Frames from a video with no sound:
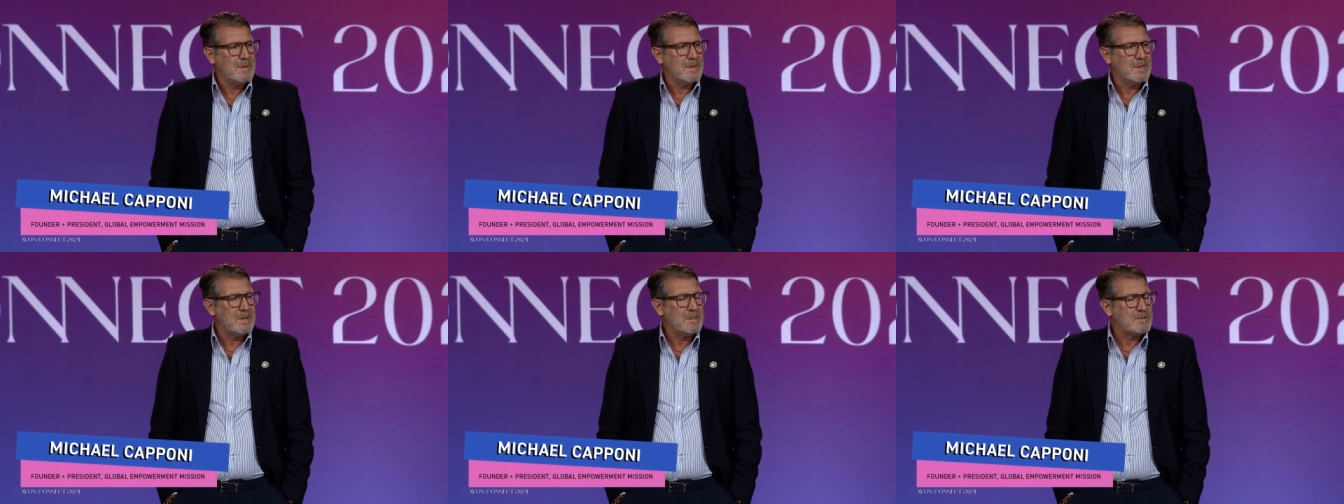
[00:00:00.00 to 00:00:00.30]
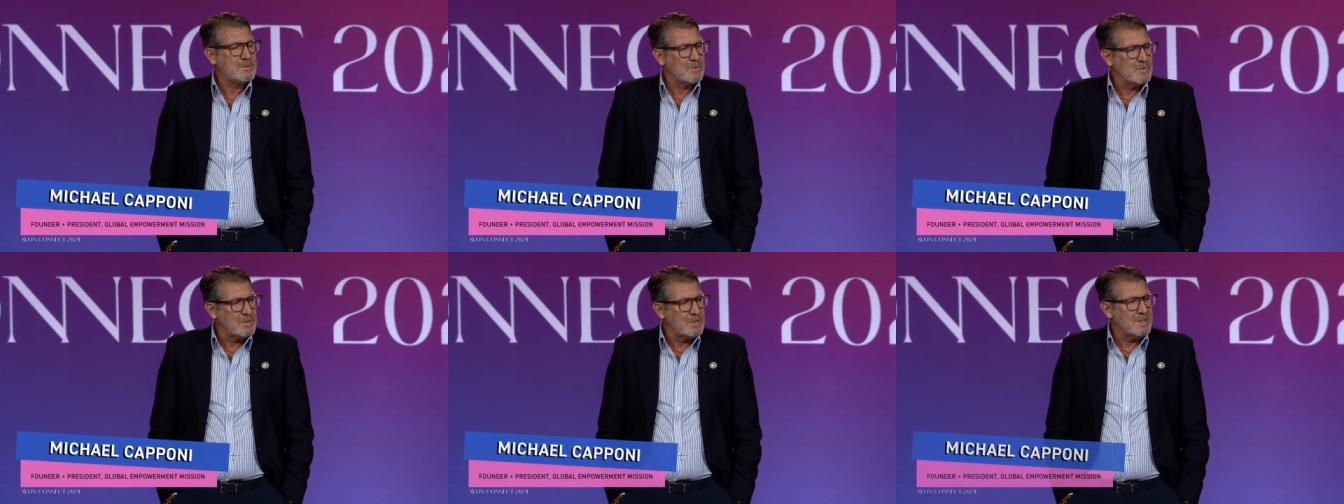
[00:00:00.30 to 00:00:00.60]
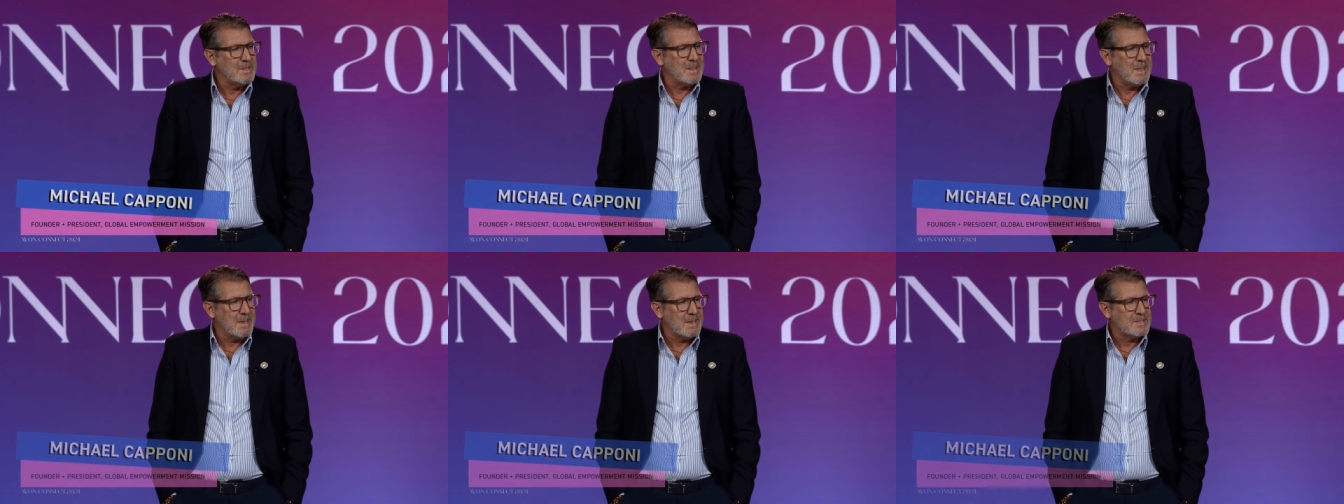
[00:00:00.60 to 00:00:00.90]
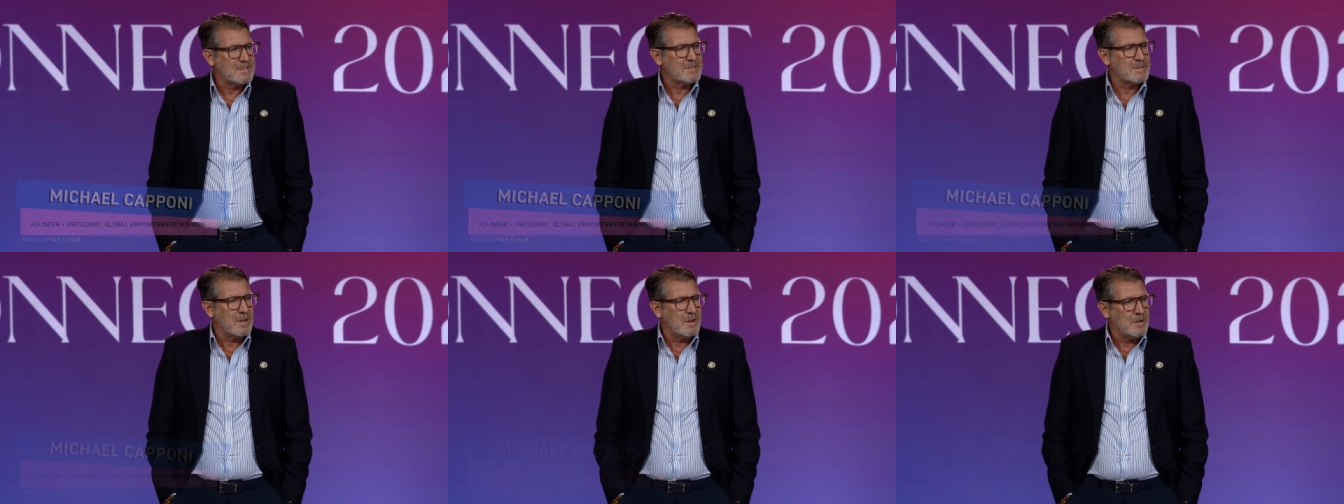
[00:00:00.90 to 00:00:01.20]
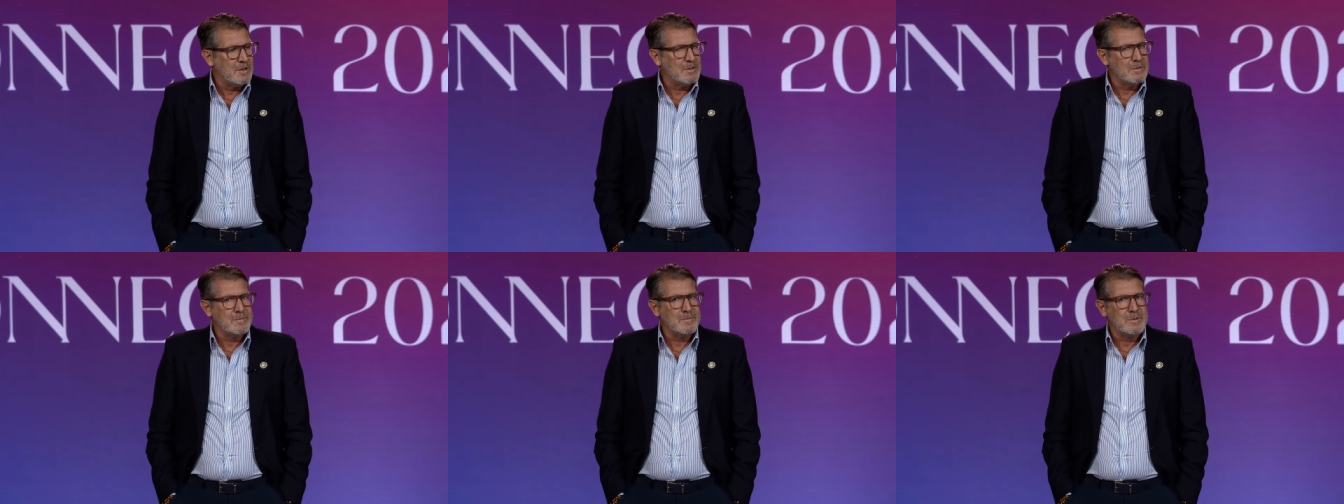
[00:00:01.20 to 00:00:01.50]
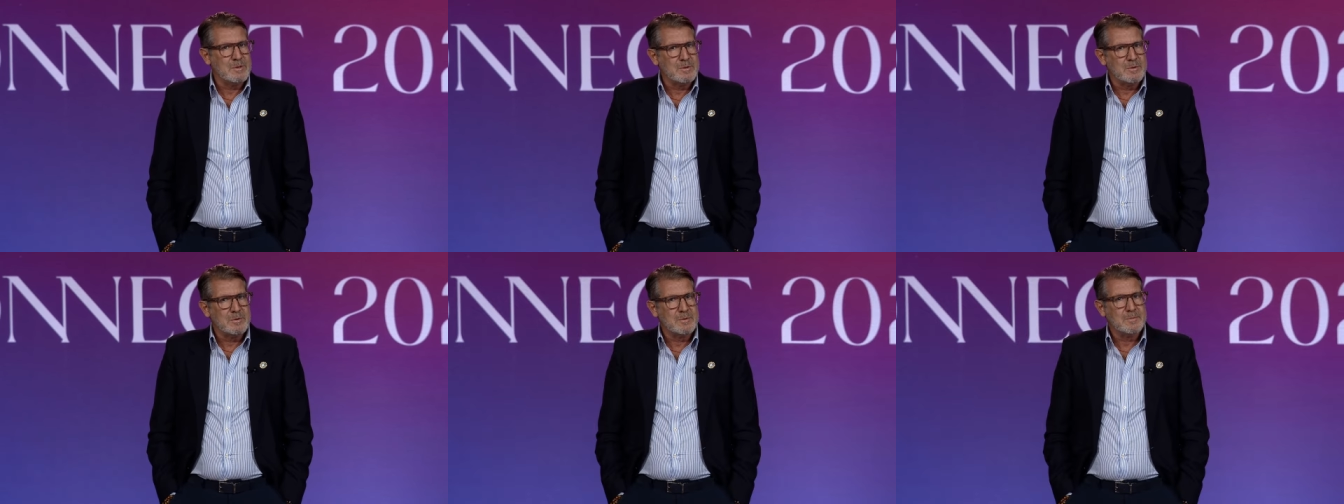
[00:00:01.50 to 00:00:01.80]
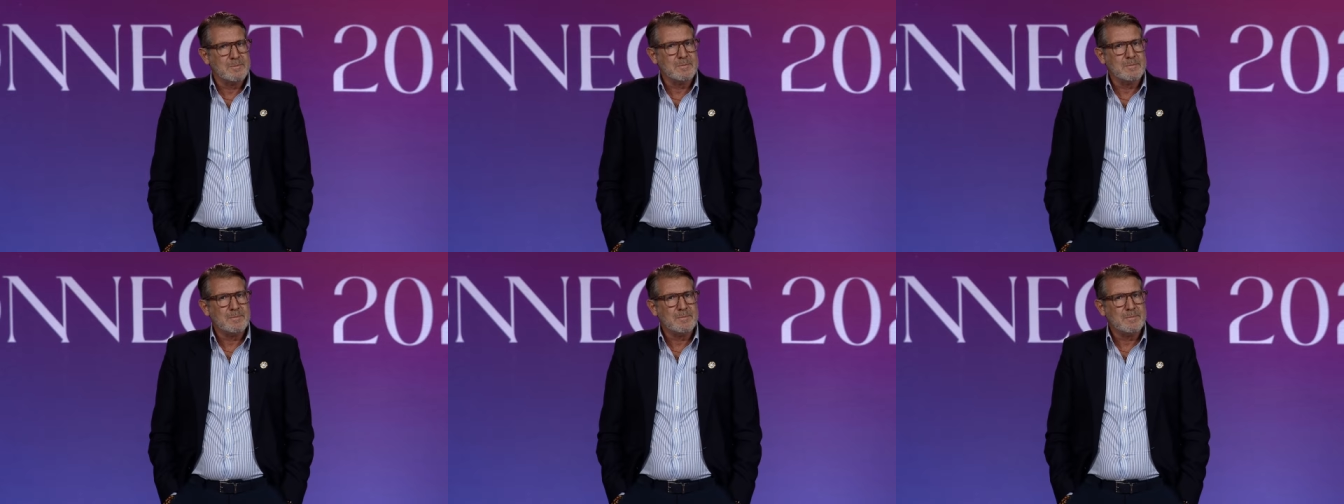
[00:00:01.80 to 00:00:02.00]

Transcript: and it's really thanks to all of you.